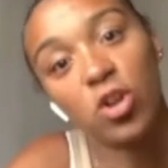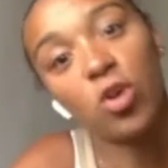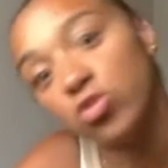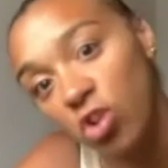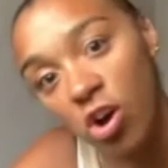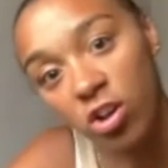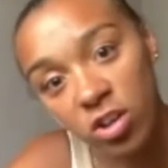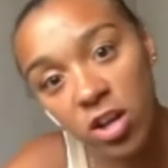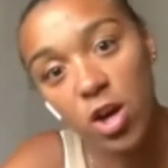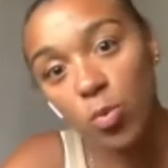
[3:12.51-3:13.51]
No, Sian,
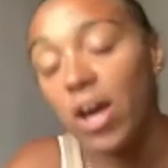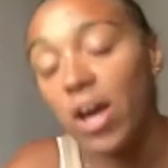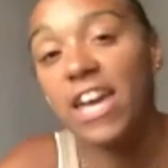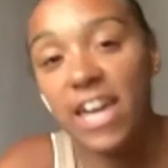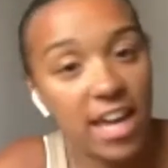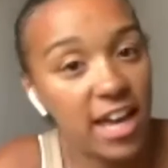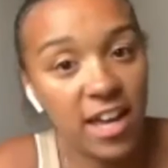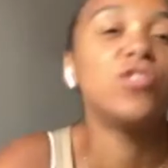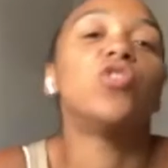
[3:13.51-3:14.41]
we're here.